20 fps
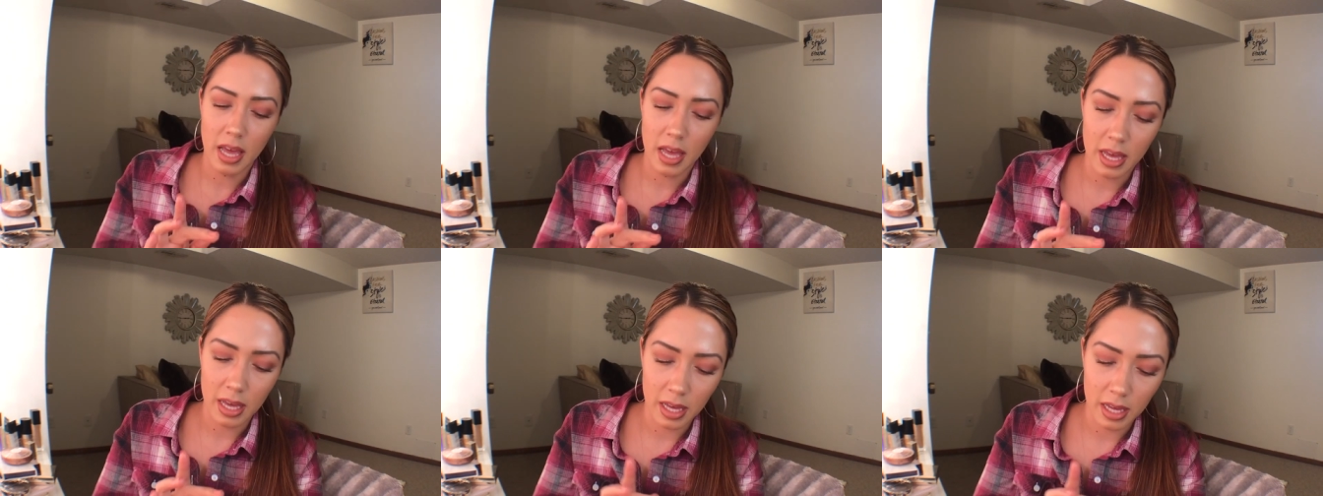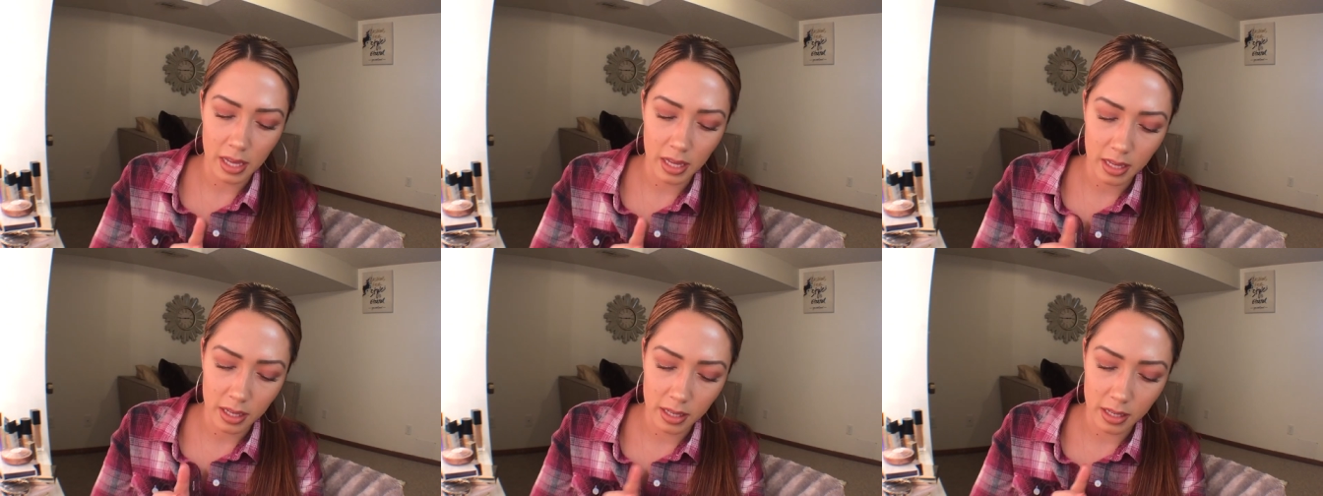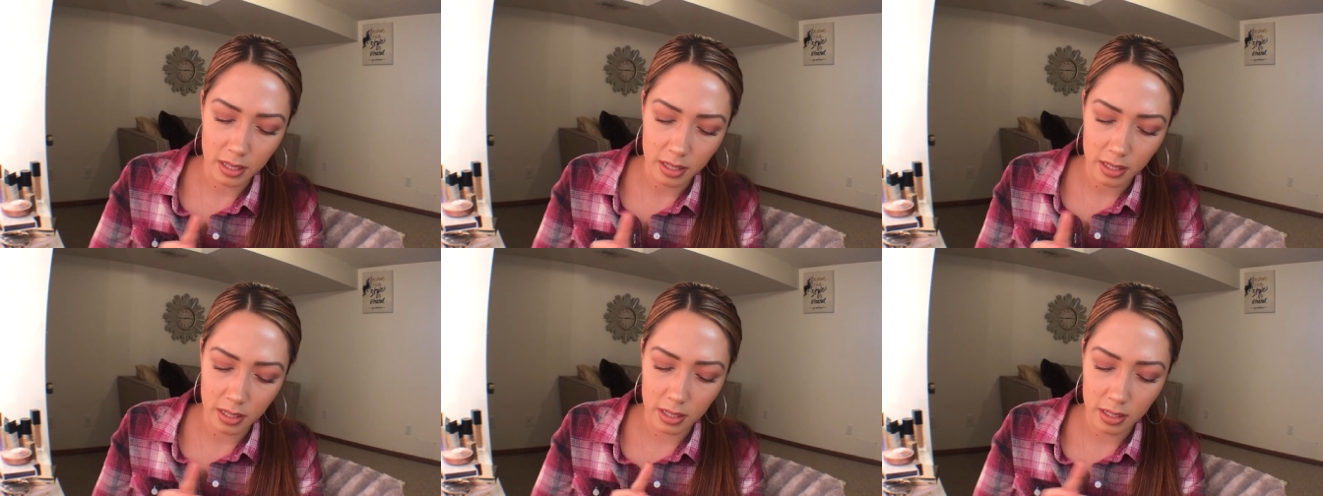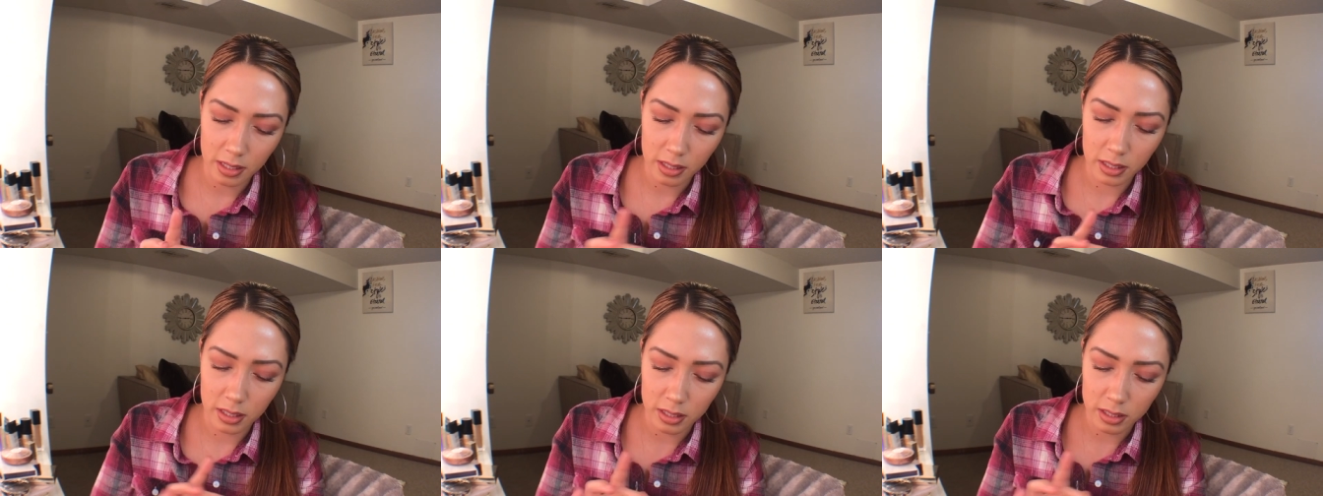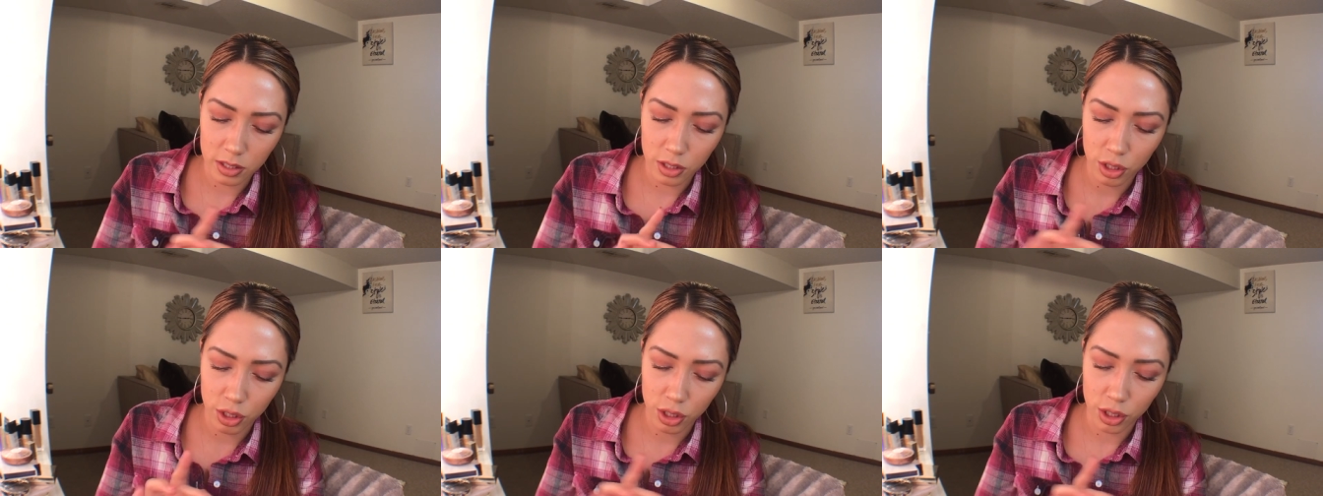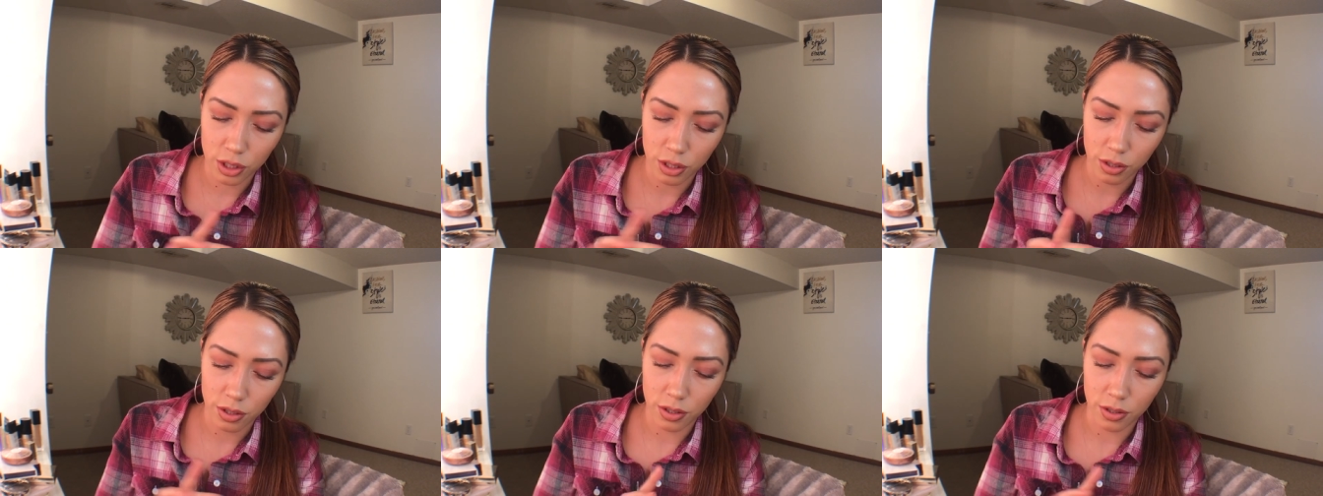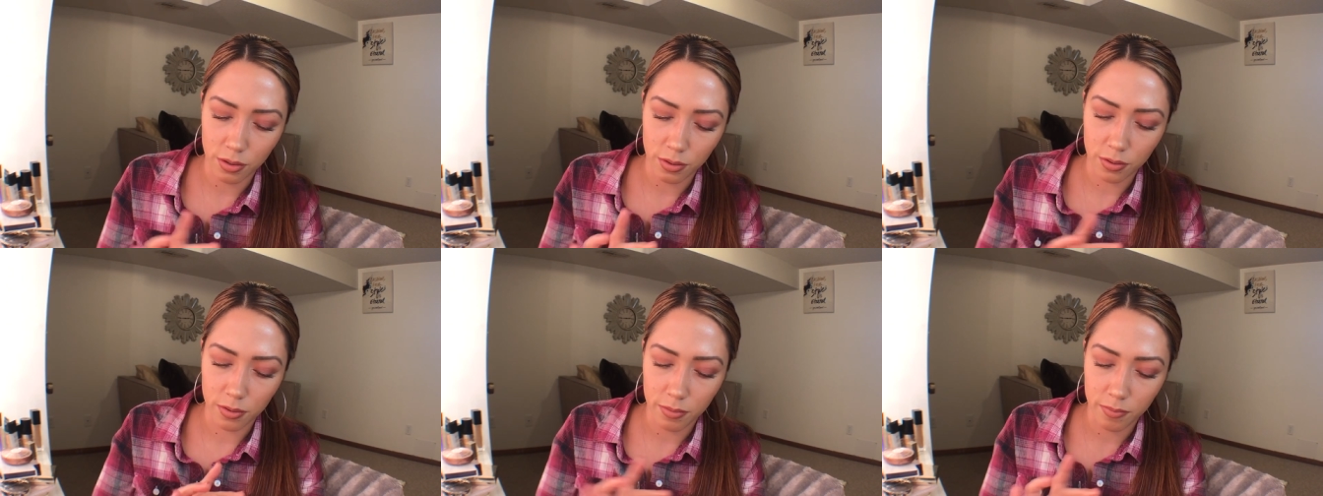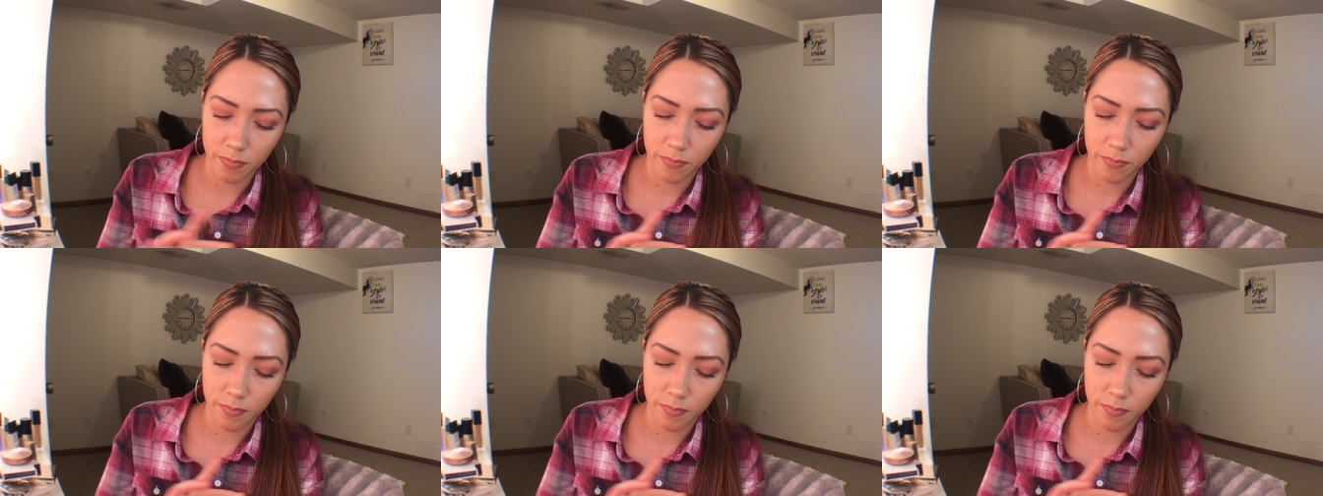and let's show you.